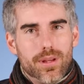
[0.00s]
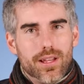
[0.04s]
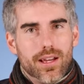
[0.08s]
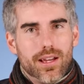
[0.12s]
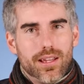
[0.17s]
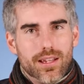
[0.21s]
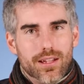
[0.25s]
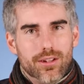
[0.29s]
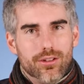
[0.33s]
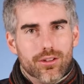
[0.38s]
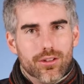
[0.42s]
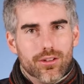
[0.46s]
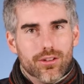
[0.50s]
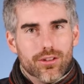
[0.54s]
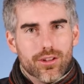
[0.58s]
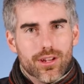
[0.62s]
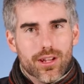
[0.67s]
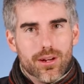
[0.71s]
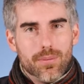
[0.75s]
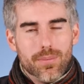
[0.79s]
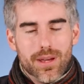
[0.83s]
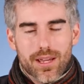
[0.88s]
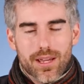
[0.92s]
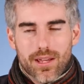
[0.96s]
BI engines are
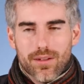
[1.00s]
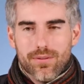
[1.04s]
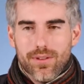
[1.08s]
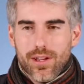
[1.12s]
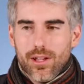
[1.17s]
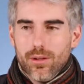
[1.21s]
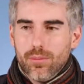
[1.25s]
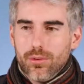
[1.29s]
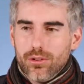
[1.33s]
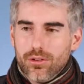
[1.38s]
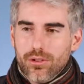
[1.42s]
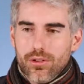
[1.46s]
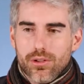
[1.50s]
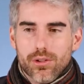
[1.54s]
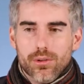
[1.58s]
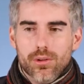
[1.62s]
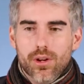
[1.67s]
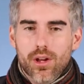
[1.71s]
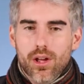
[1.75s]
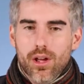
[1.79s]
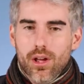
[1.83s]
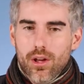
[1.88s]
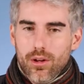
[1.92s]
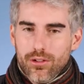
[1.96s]
going to make available to you,
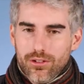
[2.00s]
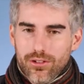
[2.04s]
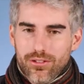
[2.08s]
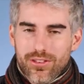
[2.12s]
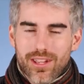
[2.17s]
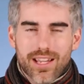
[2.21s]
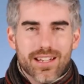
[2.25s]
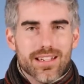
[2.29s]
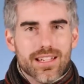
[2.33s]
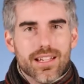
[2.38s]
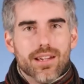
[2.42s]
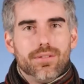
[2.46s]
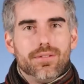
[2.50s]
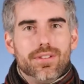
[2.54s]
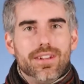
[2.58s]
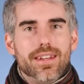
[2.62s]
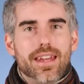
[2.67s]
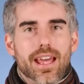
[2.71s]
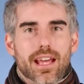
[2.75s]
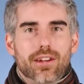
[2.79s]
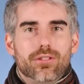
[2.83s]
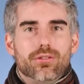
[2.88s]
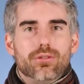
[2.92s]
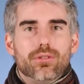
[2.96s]
which is the idea of
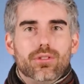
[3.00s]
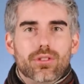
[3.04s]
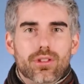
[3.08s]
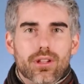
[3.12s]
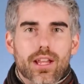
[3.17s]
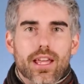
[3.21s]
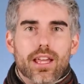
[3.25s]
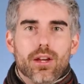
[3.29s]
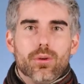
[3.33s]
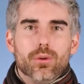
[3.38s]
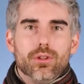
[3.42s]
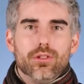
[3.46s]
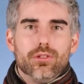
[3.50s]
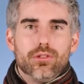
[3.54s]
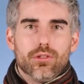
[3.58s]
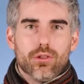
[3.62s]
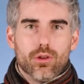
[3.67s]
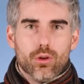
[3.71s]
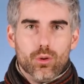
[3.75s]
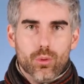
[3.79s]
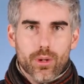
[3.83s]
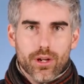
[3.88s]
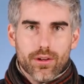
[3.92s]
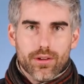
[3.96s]
natural language
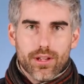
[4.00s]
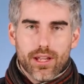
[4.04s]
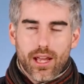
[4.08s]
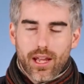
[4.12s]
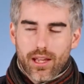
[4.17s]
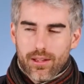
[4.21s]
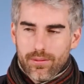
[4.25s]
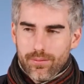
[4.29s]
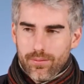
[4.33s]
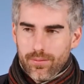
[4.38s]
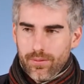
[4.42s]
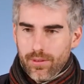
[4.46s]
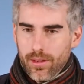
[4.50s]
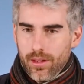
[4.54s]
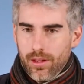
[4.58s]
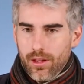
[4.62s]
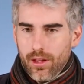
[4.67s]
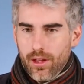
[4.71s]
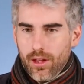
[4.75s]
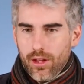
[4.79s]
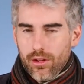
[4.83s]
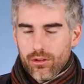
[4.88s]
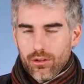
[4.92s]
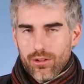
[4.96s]
querying.
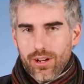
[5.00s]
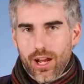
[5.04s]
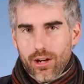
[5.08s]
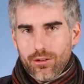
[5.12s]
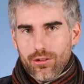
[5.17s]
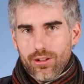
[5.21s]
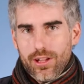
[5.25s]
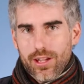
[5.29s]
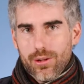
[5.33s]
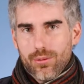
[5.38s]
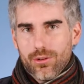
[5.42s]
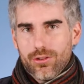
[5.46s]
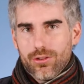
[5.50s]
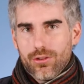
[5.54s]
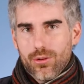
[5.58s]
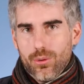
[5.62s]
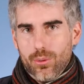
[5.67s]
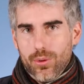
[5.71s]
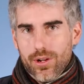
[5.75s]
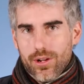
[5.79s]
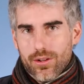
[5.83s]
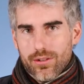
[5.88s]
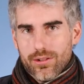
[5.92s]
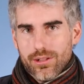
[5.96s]
So natural language
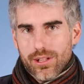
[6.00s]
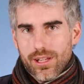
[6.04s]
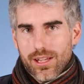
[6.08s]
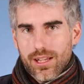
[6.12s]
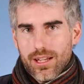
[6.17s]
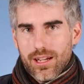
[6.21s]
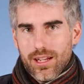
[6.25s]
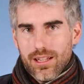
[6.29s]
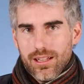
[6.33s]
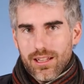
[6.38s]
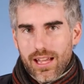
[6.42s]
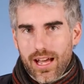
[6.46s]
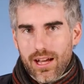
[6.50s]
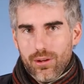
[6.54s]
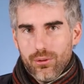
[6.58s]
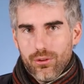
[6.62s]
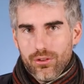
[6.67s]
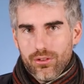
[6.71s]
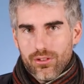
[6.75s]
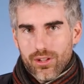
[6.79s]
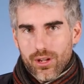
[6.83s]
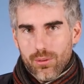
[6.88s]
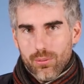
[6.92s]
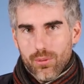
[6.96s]
querying
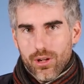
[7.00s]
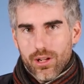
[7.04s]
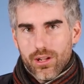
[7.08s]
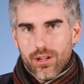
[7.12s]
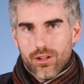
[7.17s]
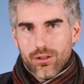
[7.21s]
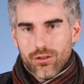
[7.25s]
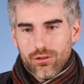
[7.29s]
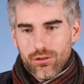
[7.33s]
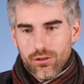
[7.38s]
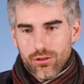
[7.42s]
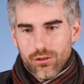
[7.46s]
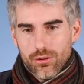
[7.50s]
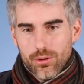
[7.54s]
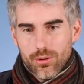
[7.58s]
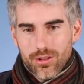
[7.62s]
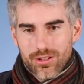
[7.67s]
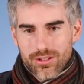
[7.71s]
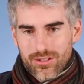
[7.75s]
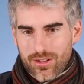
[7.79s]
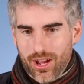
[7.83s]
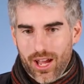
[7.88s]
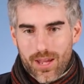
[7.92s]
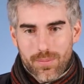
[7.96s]
allows someone to
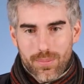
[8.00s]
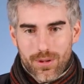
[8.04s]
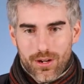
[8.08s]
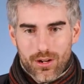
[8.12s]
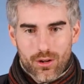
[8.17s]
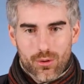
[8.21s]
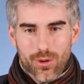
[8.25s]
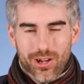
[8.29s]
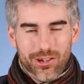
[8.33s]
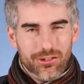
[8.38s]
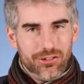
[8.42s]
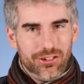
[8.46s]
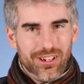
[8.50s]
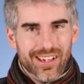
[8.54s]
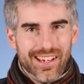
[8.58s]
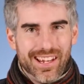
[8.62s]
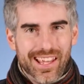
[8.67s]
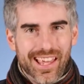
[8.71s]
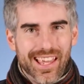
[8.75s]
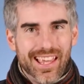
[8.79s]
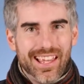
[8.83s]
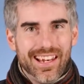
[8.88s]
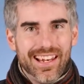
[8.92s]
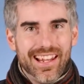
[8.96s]
type in a
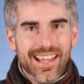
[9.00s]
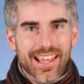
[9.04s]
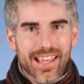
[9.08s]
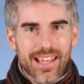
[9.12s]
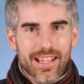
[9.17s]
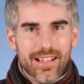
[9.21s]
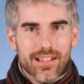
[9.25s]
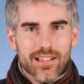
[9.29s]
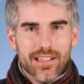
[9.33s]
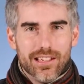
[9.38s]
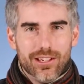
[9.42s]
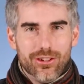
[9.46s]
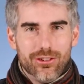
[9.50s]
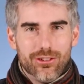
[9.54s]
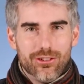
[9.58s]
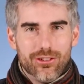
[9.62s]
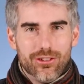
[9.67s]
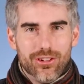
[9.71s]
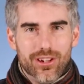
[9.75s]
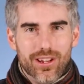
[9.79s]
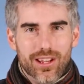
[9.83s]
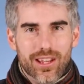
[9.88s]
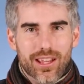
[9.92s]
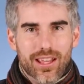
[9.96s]
question in
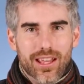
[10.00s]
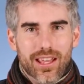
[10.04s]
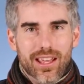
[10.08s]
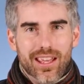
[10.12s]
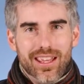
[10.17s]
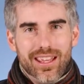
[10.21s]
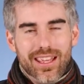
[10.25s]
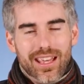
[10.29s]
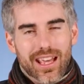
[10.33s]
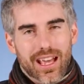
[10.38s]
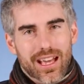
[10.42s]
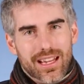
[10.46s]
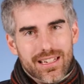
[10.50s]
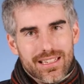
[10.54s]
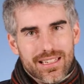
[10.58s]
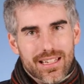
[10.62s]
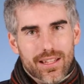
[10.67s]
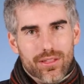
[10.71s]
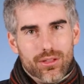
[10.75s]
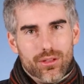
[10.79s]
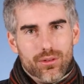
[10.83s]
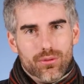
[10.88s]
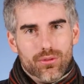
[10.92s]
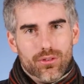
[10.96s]
English and
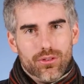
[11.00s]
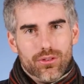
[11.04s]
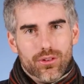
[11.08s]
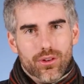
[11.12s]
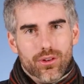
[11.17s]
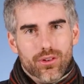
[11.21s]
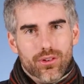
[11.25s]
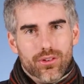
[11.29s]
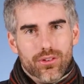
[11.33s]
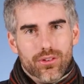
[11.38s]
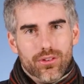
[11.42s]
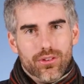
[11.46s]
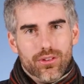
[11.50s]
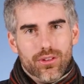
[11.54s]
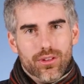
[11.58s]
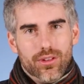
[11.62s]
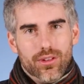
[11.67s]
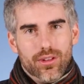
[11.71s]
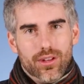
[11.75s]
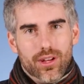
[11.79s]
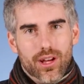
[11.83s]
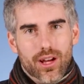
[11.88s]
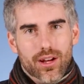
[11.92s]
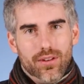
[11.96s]
get the results
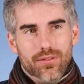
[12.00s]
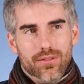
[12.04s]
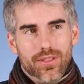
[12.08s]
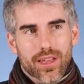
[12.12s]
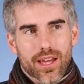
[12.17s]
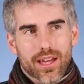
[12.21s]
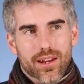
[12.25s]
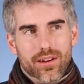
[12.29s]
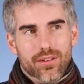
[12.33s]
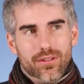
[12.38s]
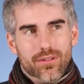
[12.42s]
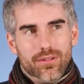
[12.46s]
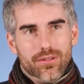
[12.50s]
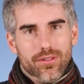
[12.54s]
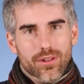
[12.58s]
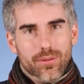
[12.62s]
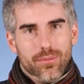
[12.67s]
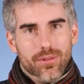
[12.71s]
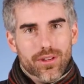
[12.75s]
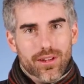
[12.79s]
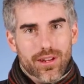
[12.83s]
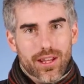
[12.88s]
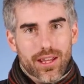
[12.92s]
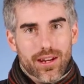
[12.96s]
of that
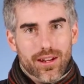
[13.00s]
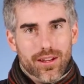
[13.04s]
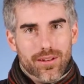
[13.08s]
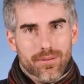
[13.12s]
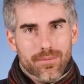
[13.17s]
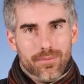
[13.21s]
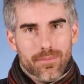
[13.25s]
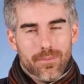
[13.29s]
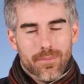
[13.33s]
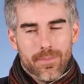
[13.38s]
from the data.